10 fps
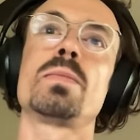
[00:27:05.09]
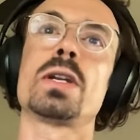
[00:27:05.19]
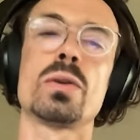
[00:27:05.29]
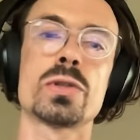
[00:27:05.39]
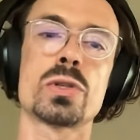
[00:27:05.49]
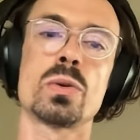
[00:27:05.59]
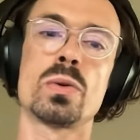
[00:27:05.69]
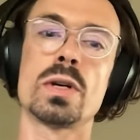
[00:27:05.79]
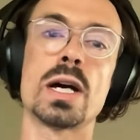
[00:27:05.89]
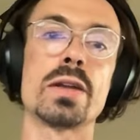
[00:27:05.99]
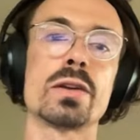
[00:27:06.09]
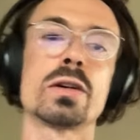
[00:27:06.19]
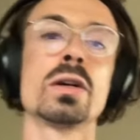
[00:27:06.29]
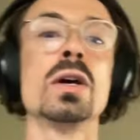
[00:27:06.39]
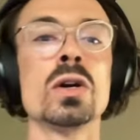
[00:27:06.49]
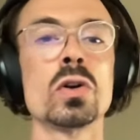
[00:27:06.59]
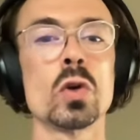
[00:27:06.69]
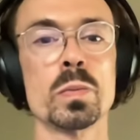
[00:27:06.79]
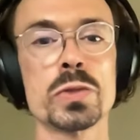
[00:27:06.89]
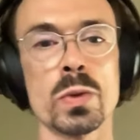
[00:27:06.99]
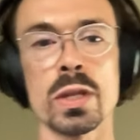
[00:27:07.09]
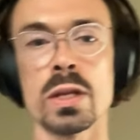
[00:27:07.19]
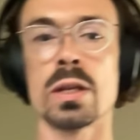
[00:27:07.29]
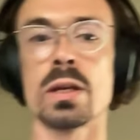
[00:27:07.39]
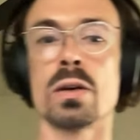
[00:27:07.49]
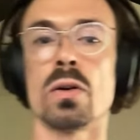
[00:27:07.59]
but also other groups within the